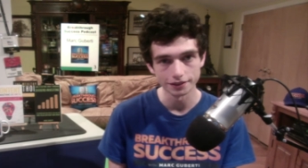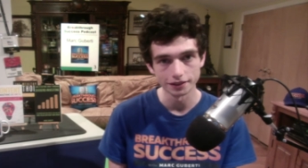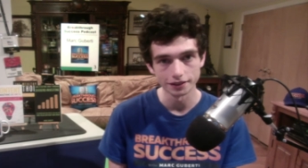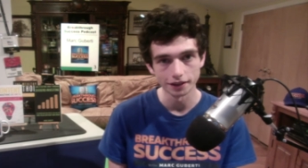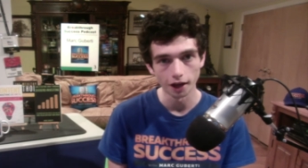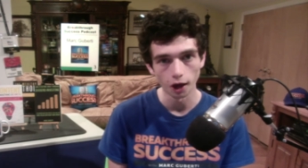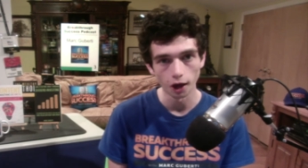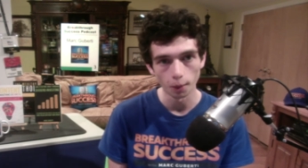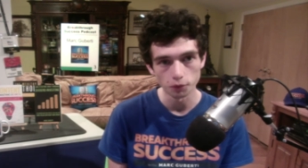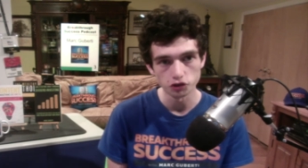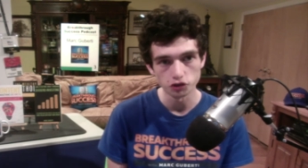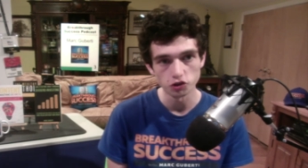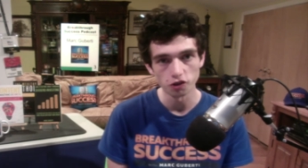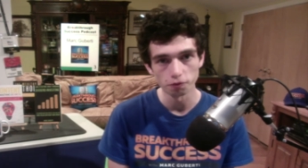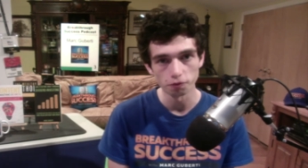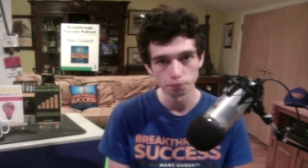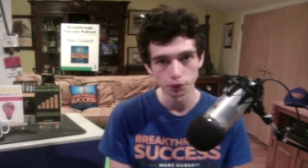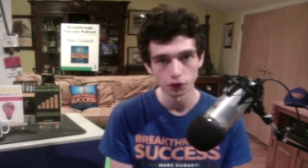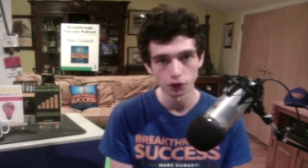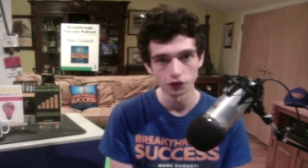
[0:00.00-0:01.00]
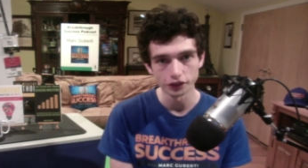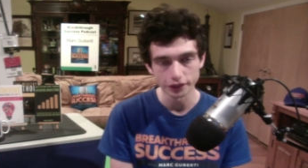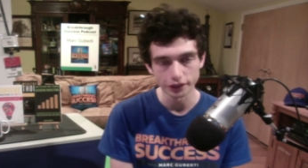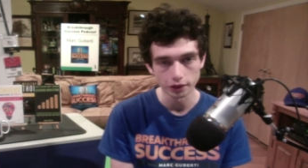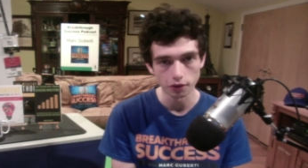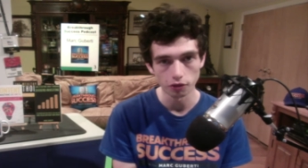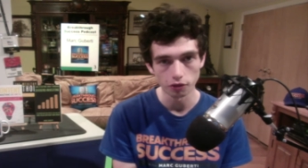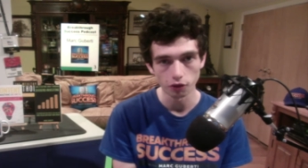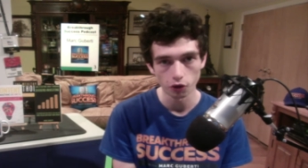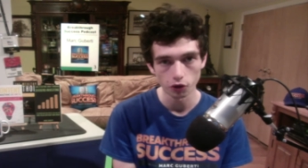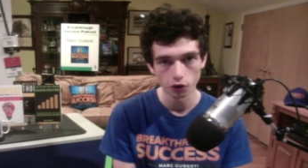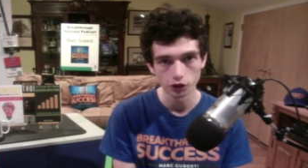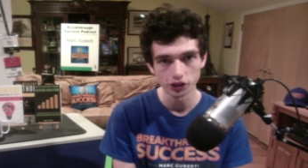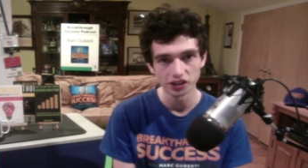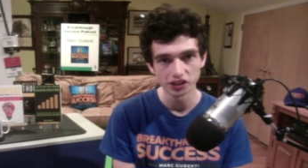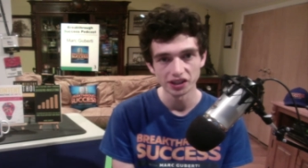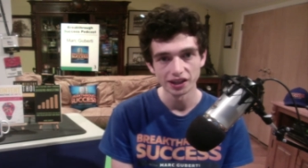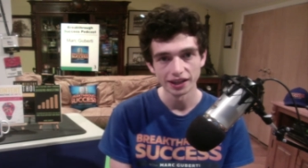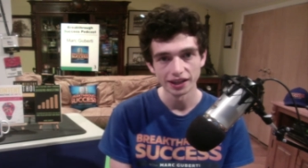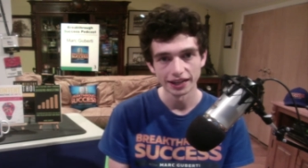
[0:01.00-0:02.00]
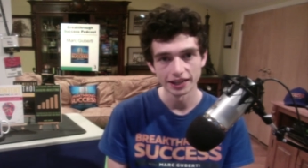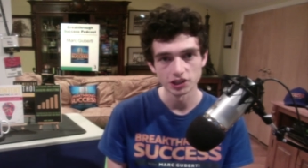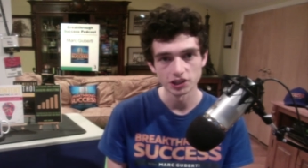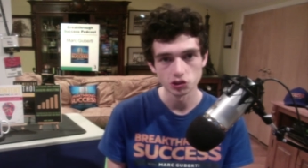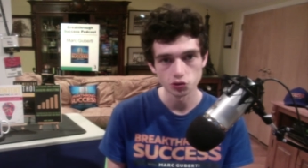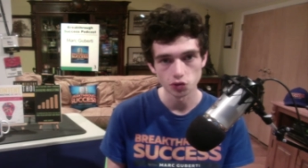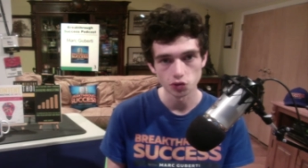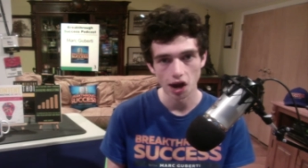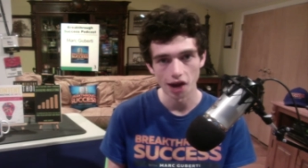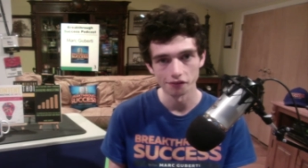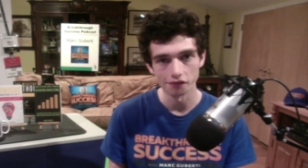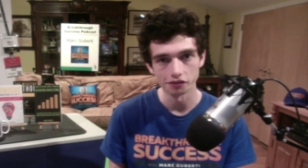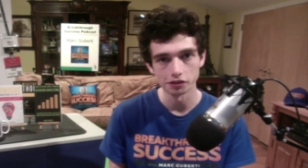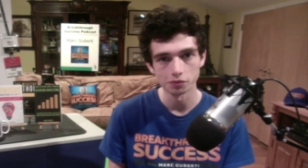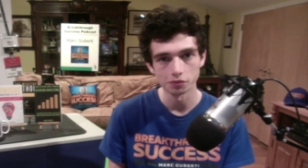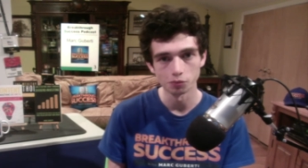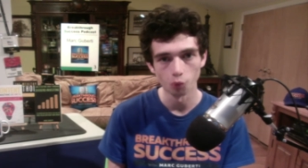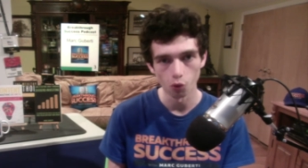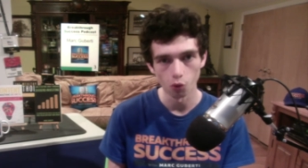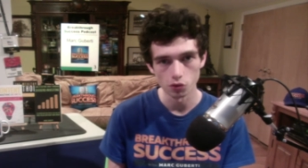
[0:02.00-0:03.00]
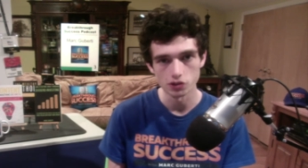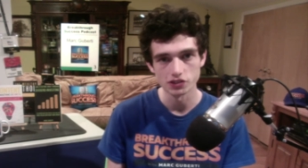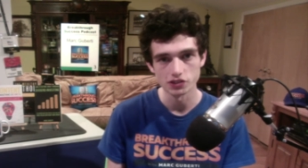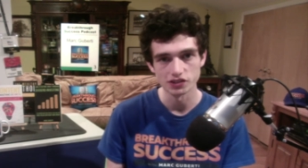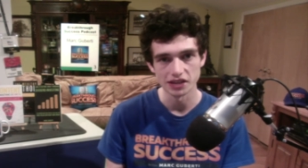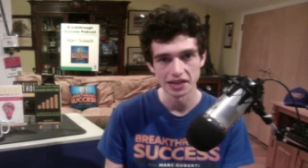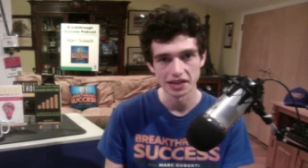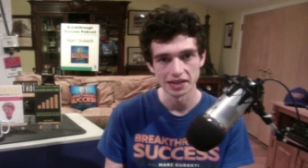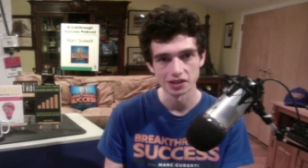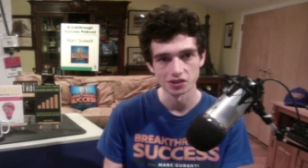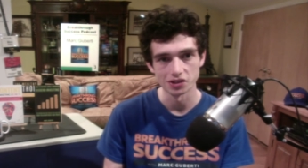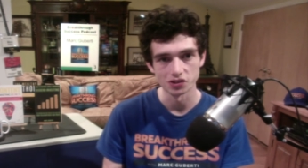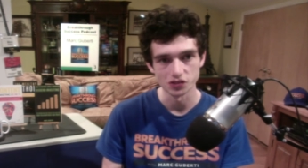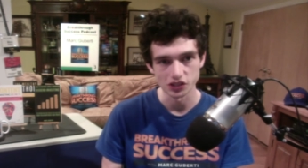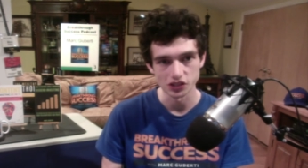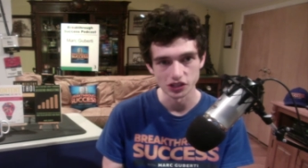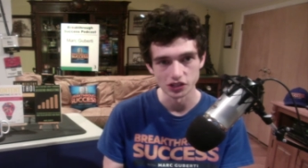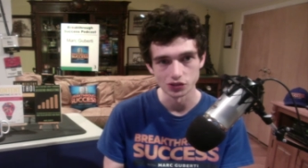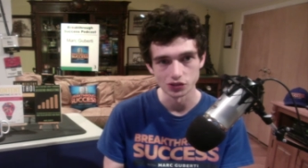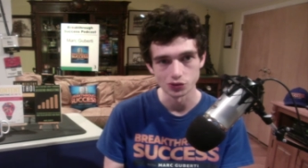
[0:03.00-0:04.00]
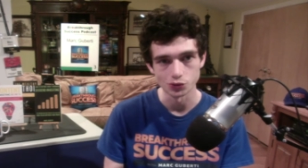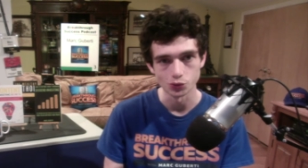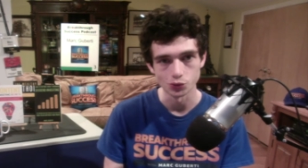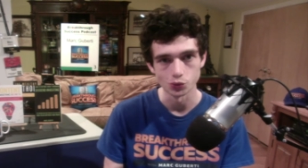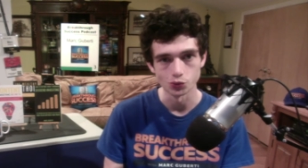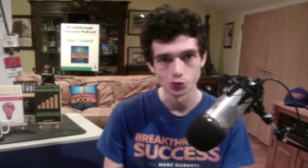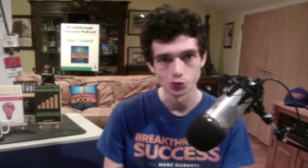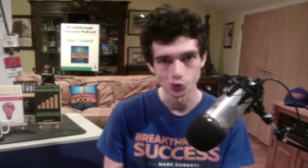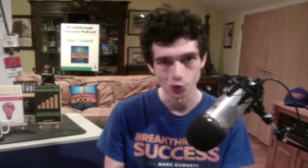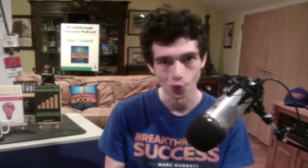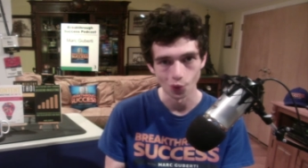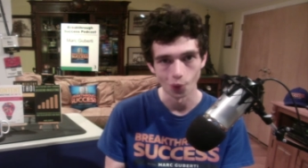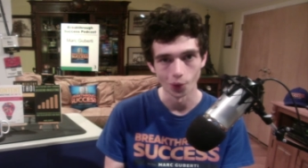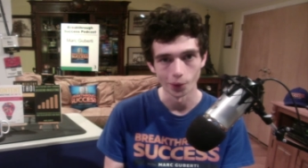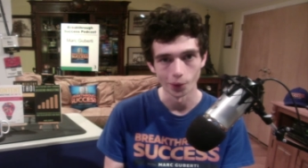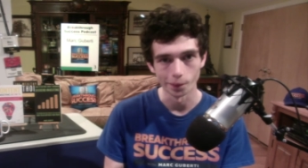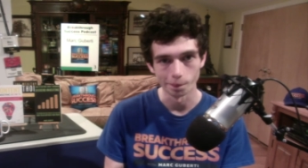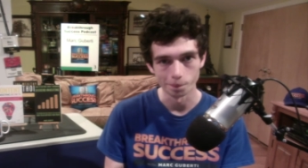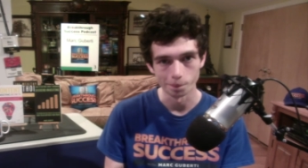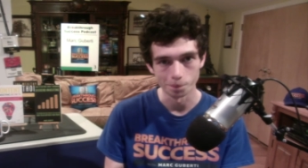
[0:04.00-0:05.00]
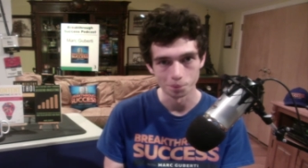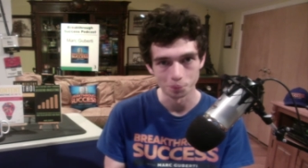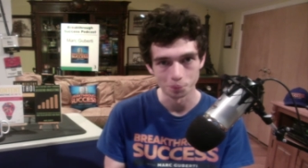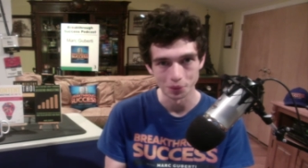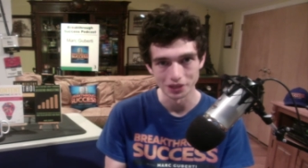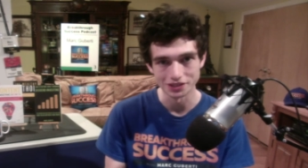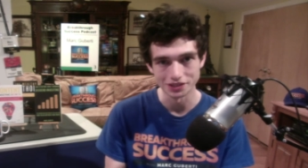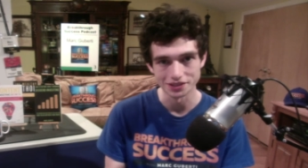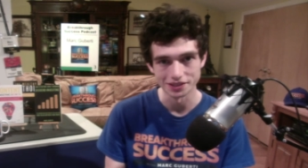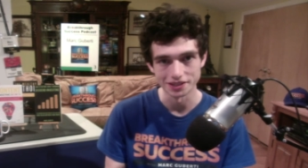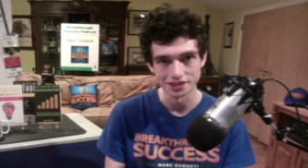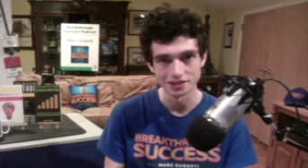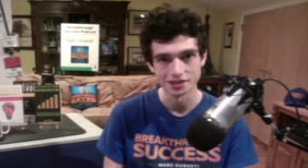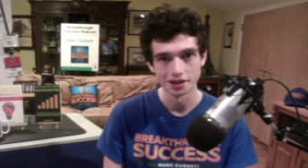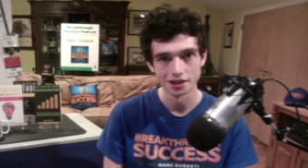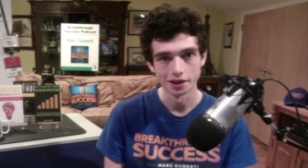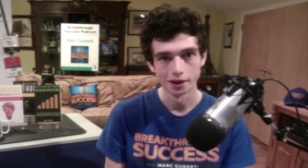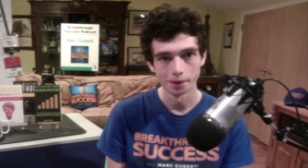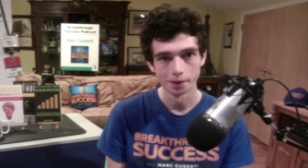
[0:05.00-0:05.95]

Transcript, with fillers: It helps you with building an authority and driving more sales into your business